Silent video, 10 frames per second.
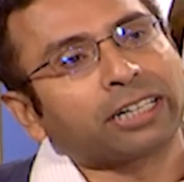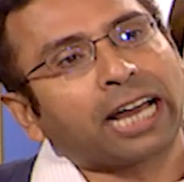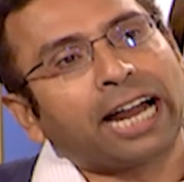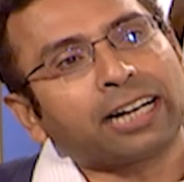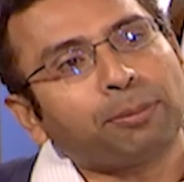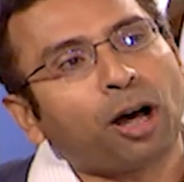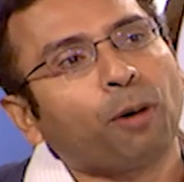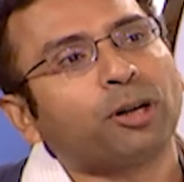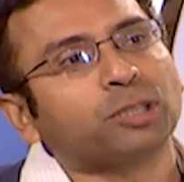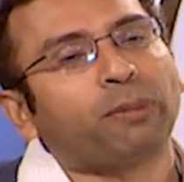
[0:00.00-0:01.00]
add up how
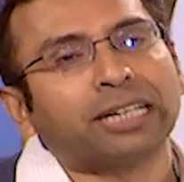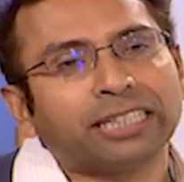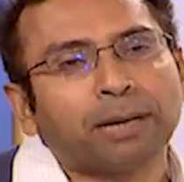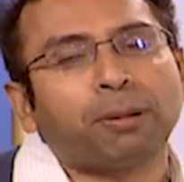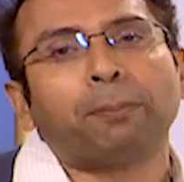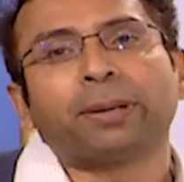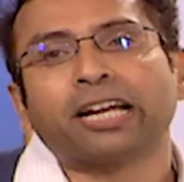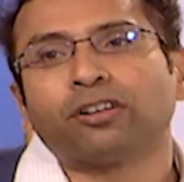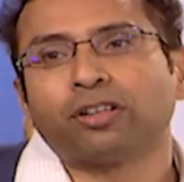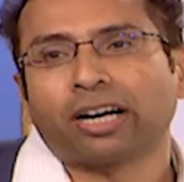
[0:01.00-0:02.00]
much money they're pumping
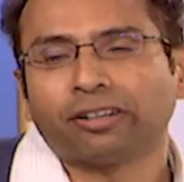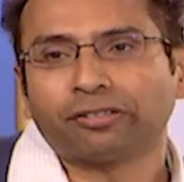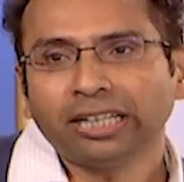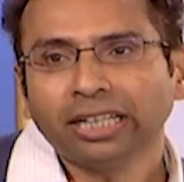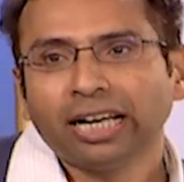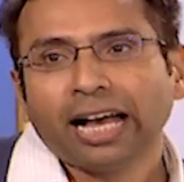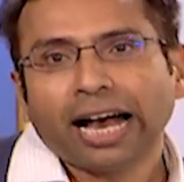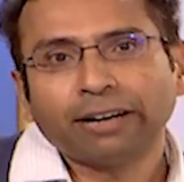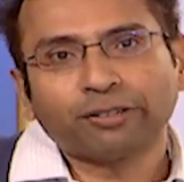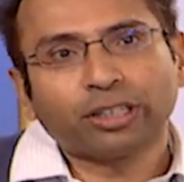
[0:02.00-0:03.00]
into the country,
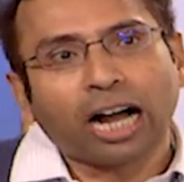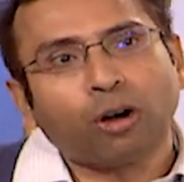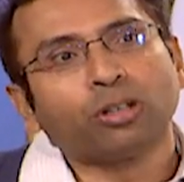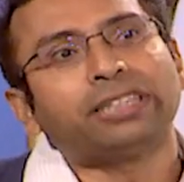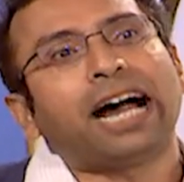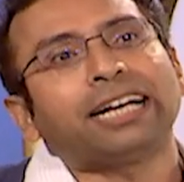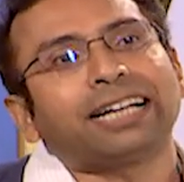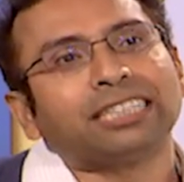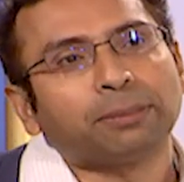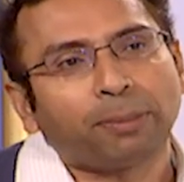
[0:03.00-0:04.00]
and if you count that
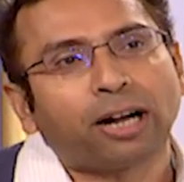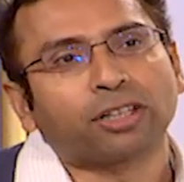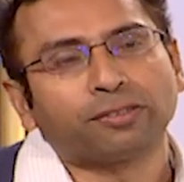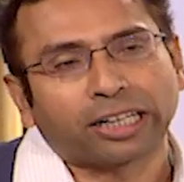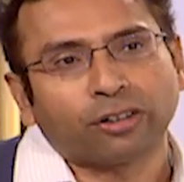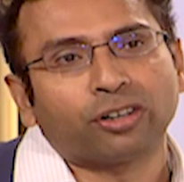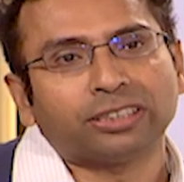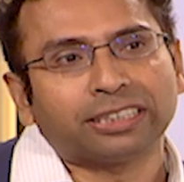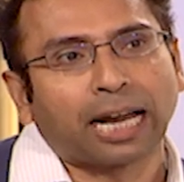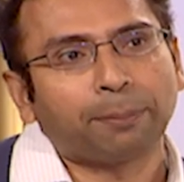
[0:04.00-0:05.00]
as a part of
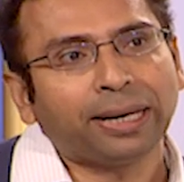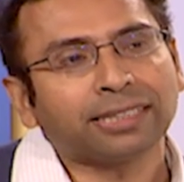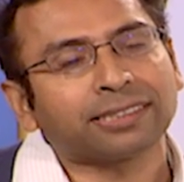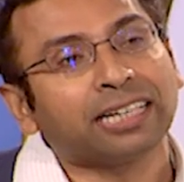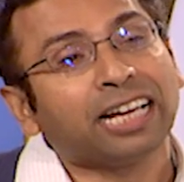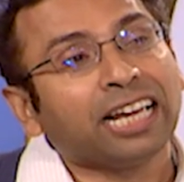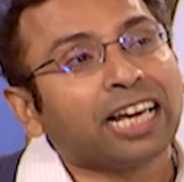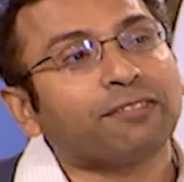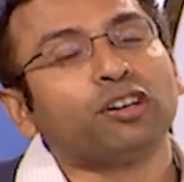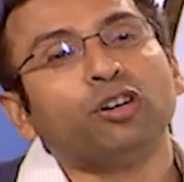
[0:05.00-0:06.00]
technology capex,
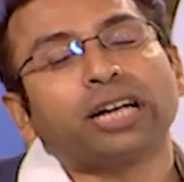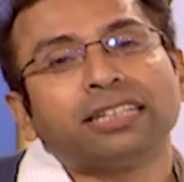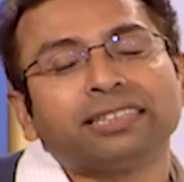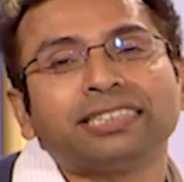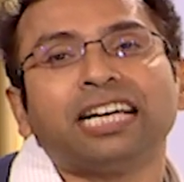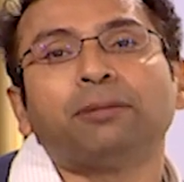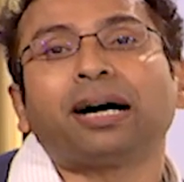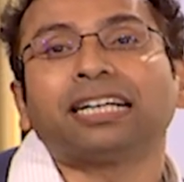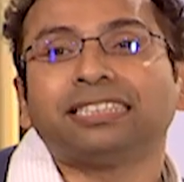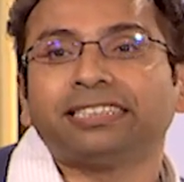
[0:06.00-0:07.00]
if you look at the
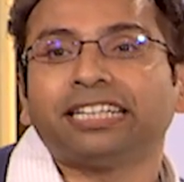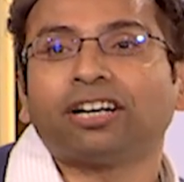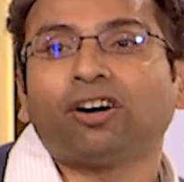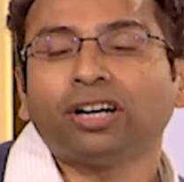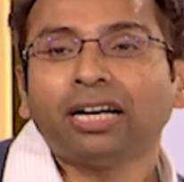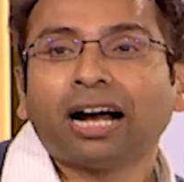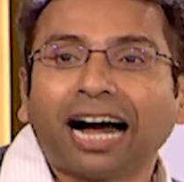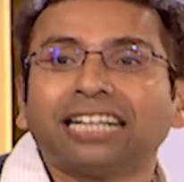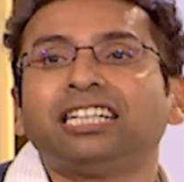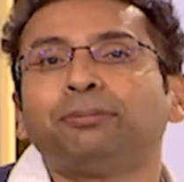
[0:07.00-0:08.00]
CMI's data on
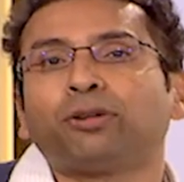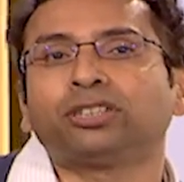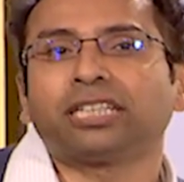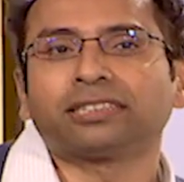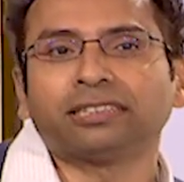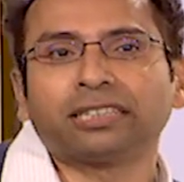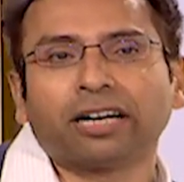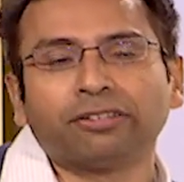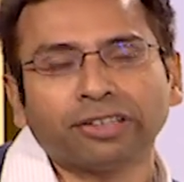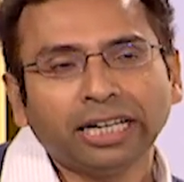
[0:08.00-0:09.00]
IT projects in the
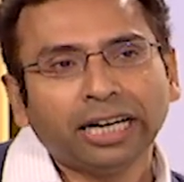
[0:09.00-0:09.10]
country,